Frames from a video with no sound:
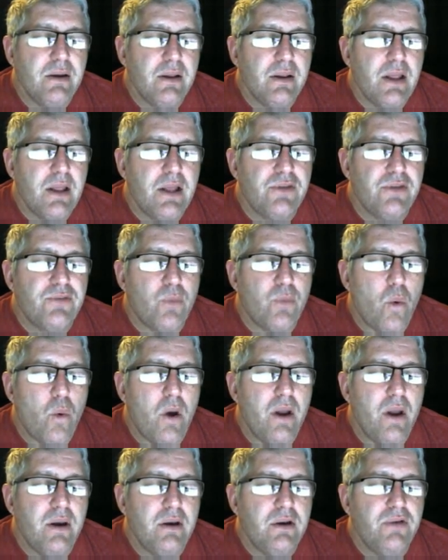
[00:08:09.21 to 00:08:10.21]
that's
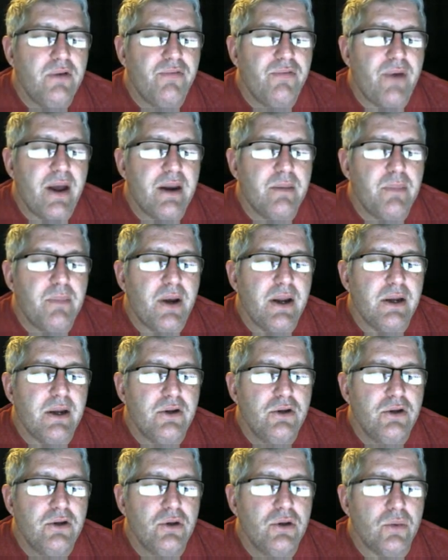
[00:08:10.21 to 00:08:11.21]
1 divided by
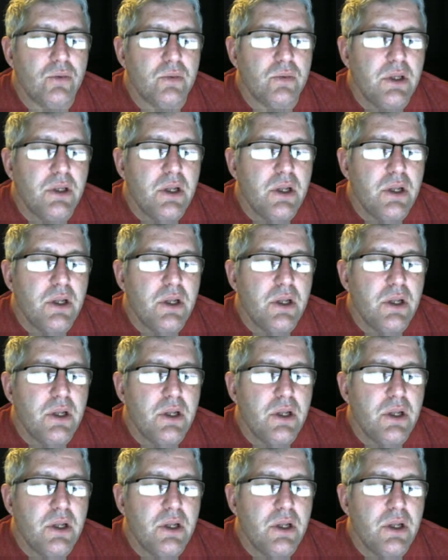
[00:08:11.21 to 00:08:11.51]
2.